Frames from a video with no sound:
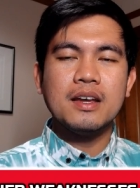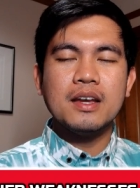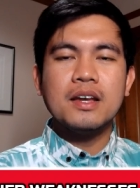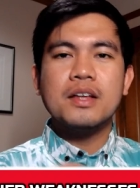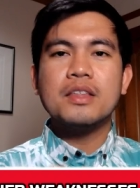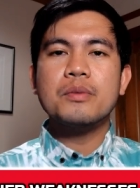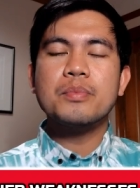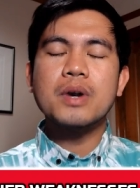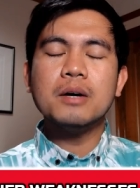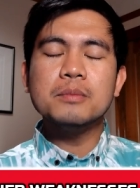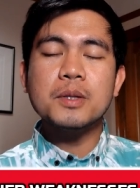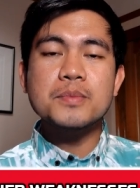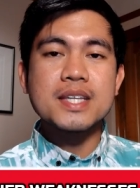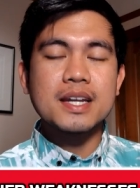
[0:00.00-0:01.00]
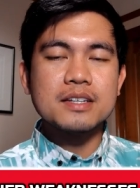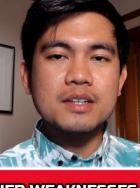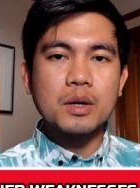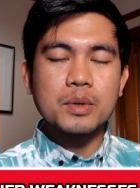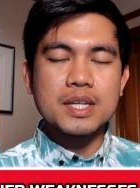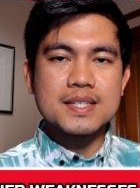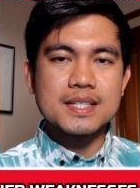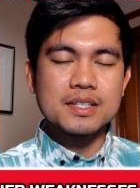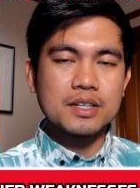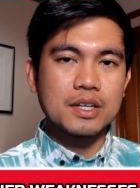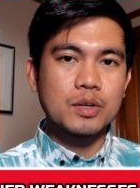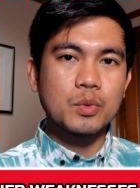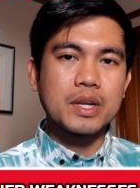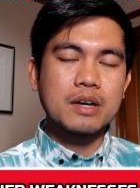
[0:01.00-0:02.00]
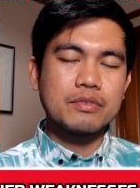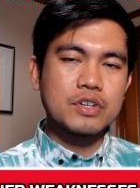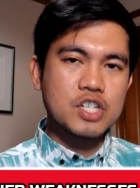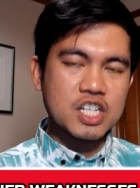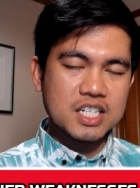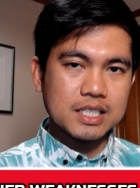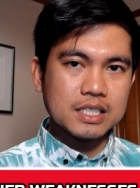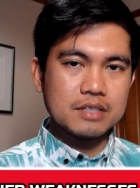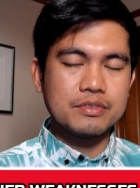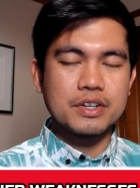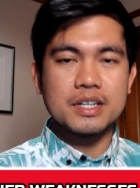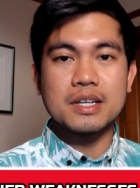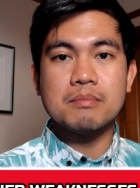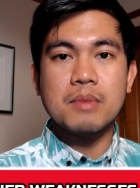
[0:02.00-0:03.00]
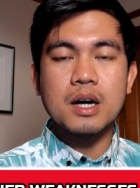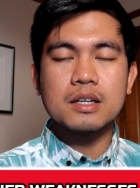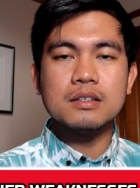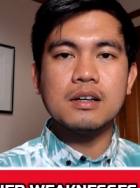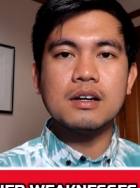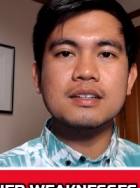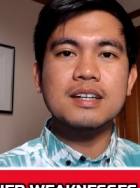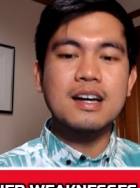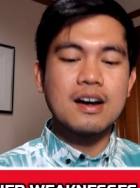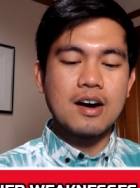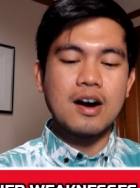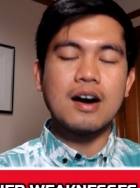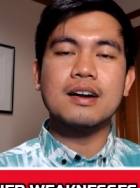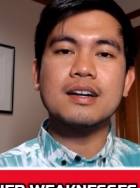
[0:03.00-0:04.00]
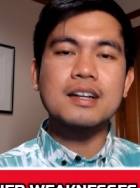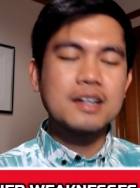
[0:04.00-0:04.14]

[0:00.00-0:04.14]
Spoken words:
The problems that I noticed in her whenever she delivered a monologue are